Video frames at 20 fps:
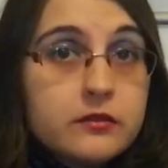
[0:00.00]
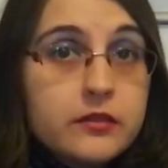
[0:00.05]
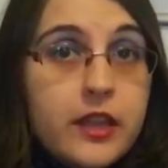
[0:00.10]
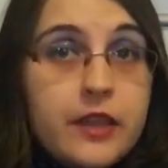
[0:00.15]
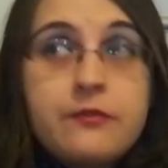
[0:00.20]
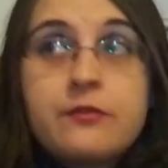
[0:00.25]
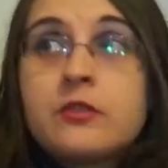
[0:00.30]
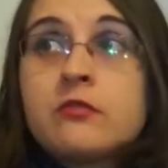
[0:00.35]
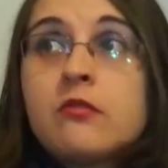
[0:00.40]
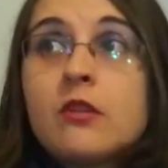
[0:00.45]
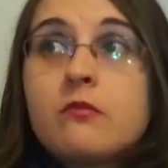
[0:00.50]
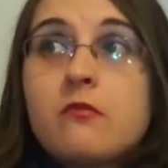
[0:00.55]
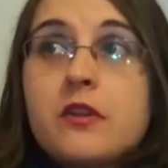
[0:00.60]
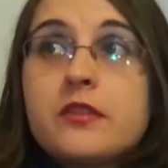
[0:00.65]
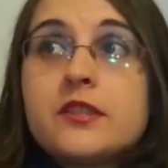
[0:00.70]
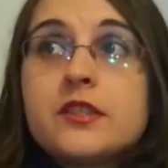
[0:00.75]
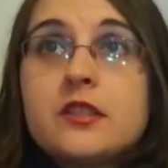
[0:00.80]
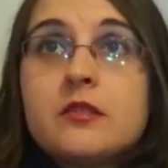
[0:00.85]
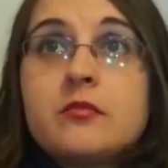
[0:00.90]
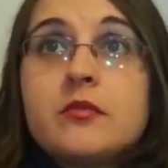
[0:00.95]
Everyone
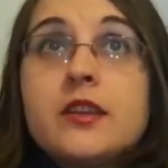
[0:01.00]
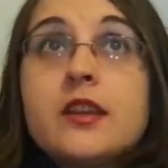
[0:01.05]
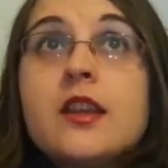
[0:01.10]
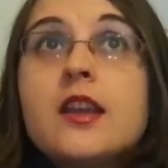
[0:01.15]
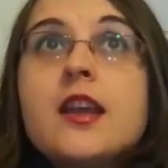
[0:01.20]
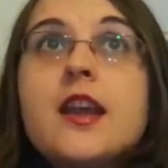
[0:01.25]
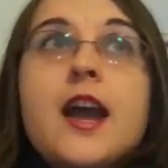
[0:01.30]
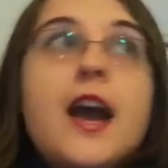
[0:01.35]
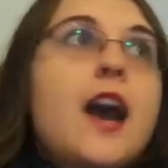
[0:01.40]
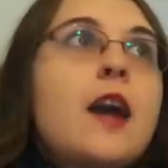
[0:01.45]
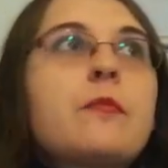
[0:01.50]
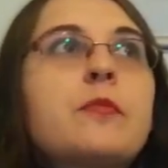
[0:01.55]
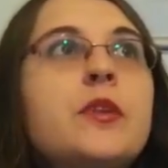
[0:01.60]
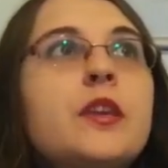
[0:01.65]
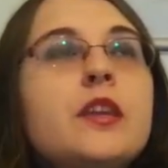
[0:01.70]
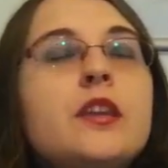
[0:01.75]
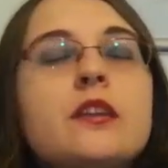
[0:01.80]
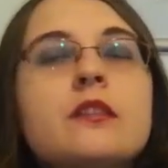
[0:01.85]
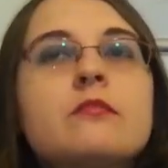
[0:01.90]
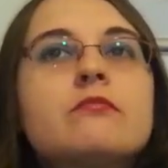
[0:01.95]
wants to be
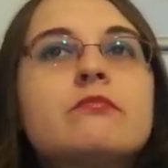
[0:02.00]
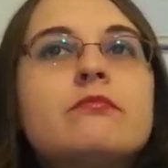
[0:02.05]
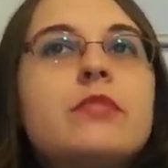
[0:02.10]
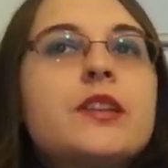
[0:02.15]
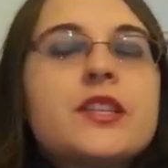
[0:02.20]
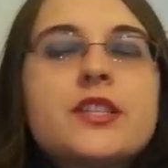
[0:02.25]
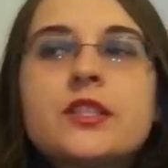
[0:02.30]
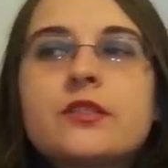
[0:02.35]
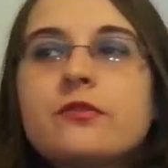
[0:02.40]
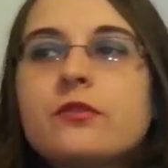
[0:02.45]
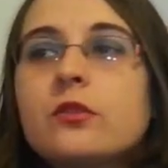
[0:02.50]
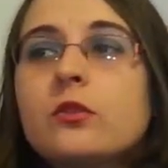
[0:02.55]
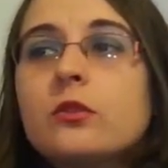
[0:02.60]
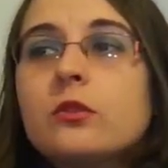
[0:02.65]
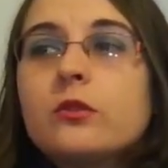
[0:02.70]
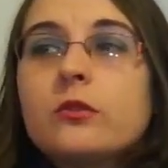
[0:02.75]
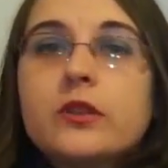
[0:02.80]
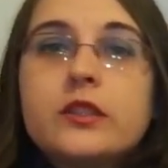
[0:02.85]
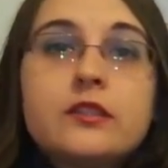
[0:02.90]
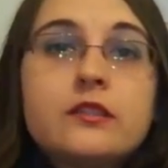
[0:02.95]
happy and
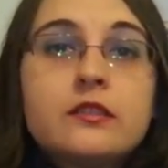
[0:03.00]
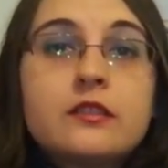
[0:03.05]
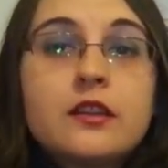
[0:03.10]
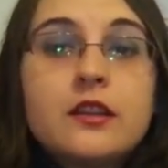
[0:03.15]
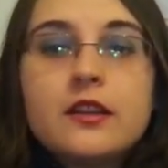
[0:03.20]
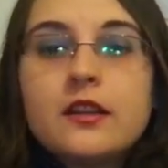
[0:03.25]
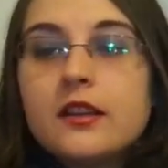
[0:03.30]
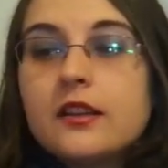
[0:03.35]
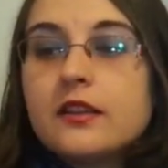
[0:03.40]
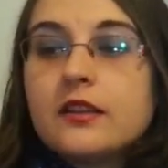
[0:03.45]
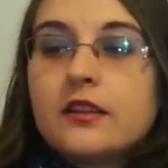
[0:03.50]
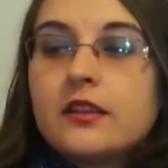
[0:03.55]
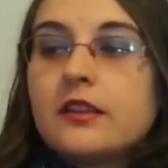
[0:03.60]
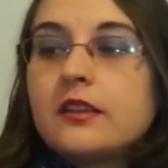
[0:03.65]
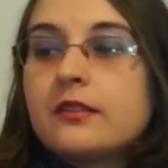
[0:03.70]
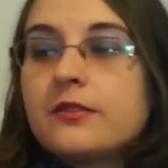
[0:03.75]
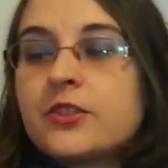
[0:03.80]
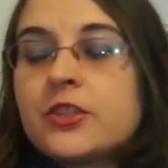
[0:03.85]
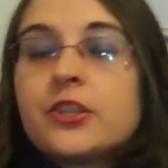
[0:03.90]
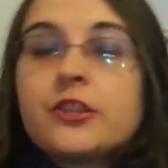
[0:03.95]
blissful and
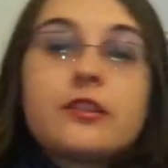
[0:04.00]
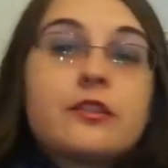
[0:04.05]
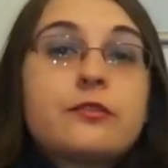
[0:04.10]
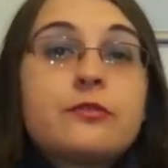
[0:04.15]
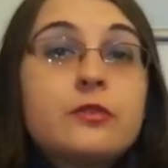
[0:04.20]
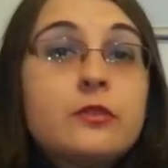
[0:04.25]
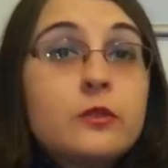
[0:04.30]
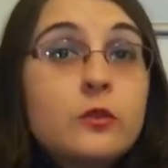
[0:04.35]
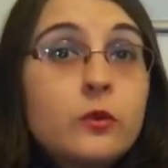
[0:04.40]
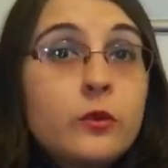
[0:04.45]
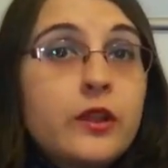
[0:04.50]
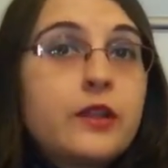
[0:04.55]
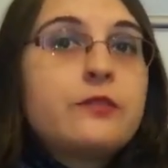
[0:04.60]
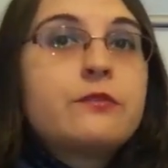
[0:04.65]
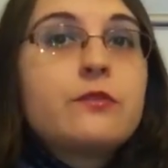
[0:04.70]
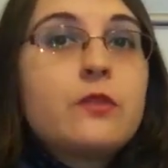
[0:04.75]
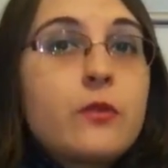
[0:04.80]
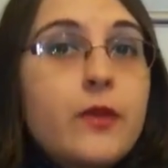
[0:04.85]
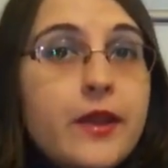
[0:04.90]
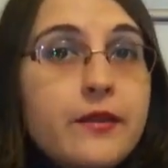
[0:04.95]
cheerful
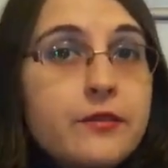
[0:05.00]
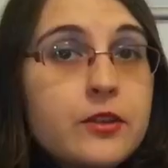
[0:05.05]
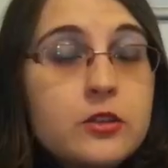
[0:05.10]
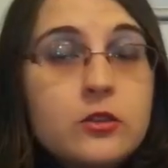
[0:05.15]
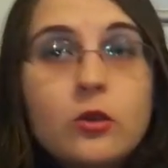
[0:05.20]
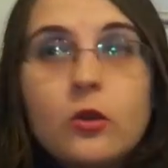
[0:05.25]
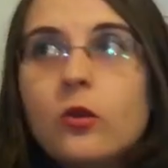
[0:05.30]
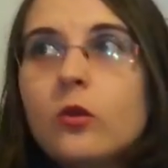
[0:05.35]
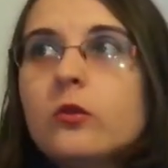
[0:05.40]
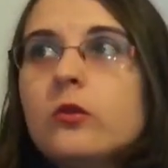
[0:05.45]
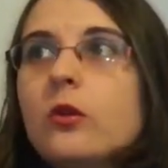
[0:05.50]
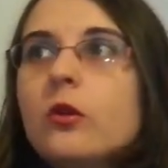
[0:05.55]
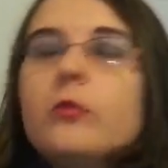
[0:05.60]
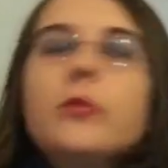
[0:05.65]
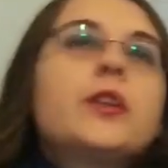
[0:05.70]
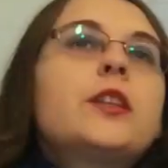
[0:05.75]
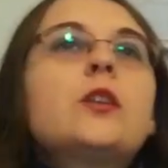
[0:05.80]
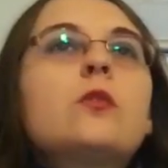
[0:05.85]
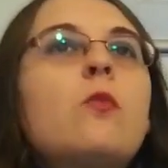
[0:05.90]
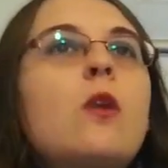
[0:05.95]
and whatever.
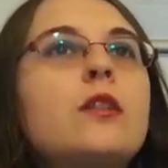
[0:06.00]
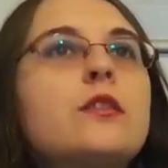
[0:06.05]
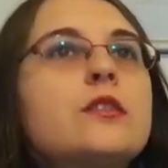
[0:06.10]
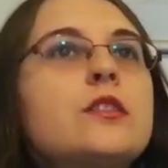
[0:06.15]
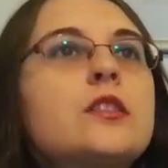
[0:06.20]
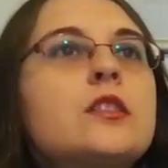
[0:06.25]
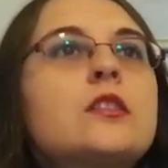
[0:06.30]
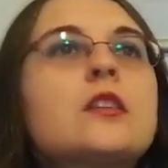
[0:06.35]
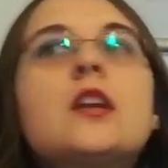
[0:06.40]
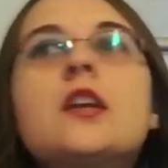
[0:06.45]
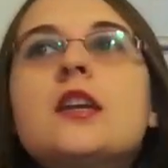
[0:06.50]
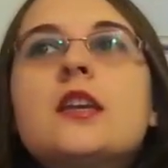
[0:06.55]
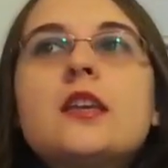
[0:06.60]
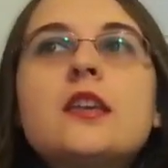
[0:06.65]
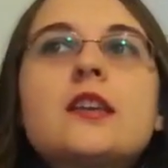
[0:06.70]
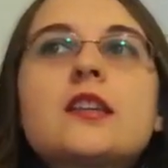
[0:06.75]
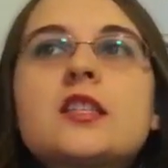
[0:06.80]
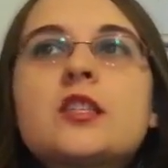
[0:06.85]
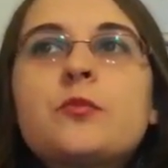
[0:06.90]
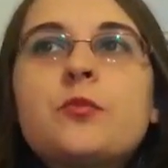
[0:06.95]
Nobody wants to
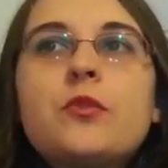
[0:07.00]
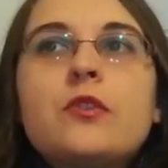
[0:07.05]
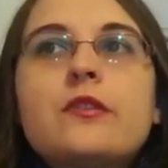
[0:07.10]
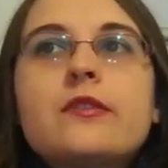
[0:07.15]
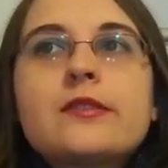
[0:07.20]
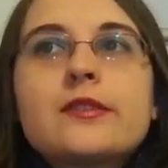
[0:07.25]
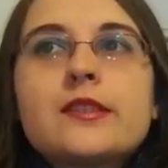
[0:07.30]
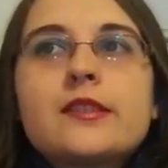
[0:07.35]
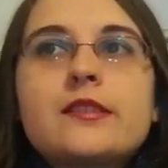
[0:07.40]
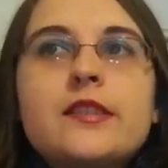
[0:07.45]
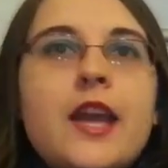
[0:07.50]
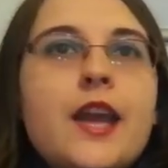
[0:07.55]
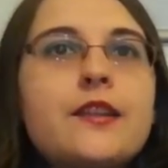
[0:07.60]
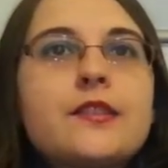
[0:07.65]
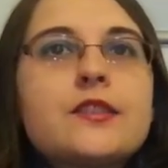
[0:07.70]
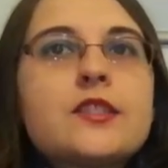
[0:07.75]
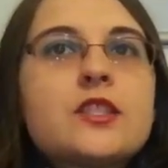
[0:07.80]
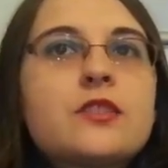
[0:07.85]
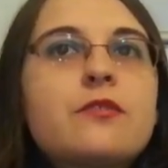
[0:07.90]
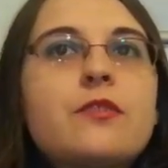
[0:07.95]
experience
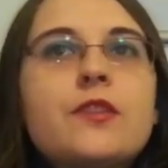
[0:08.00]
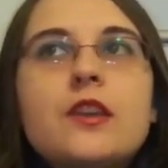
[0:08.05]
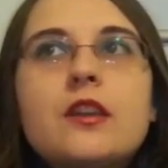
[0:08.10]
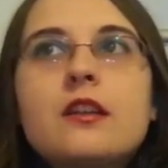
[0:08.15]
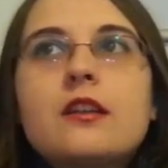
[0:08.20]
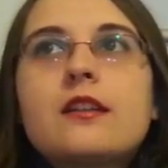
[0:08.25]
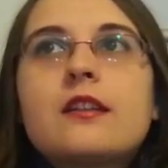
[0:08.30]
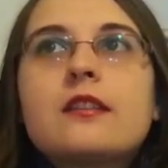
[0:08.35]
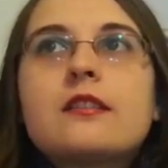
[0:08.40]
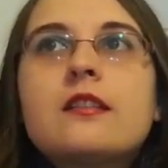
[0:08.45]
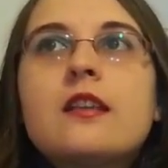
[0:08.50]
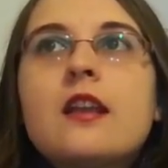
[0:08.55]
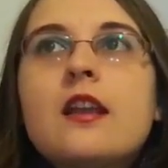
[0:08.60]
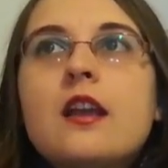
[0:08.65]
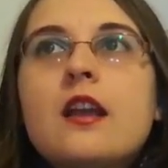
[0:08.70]
intense fear